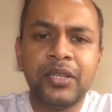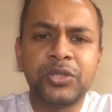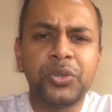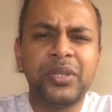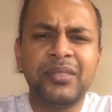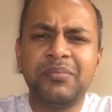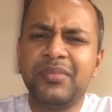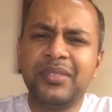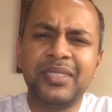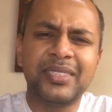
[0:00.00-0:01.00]
So
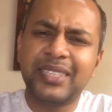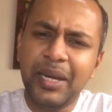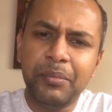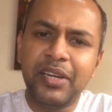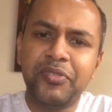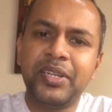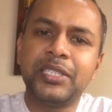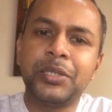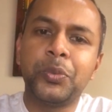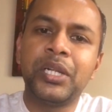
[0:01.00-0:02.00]
the same
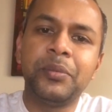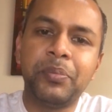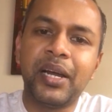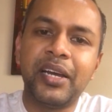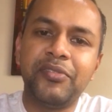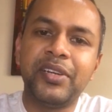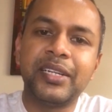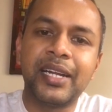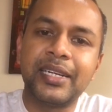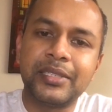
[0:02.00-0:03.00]
definition will apply for
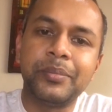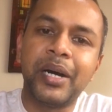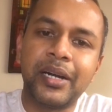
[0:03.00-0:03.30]
international